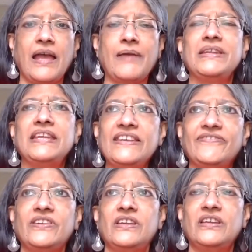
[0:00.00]
I mean,
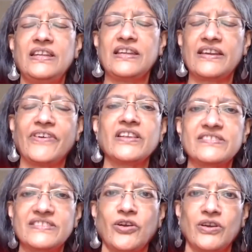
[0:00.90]
even in
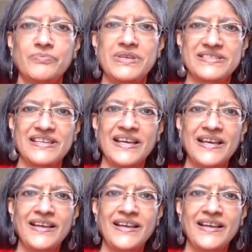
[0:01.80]
advanced economies,